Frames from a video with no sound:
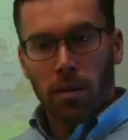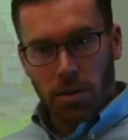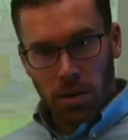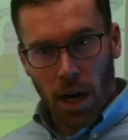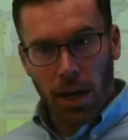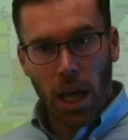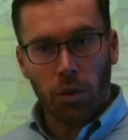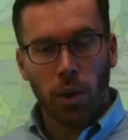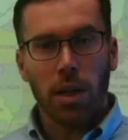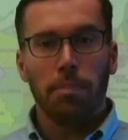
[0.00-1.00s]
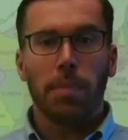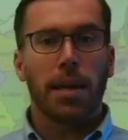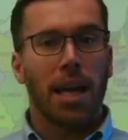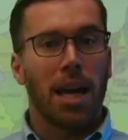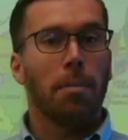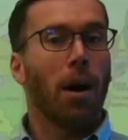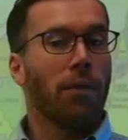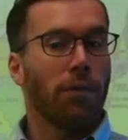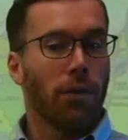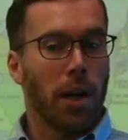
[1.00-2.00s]
John Henry became a
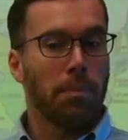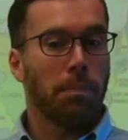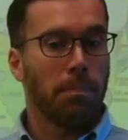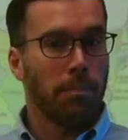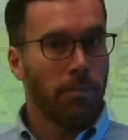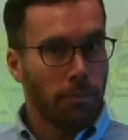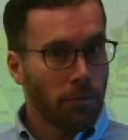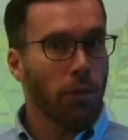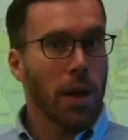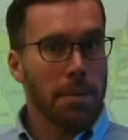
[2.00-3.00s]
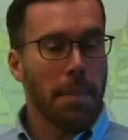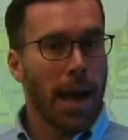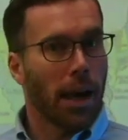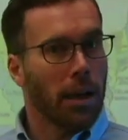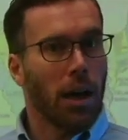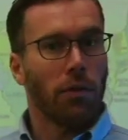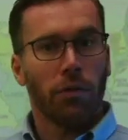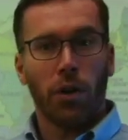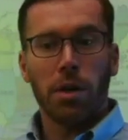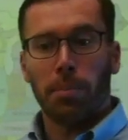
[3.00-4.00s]
free man, a
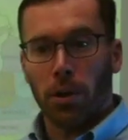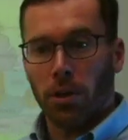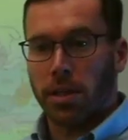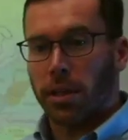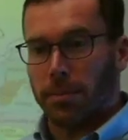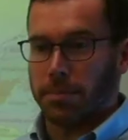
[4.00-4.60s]
free person.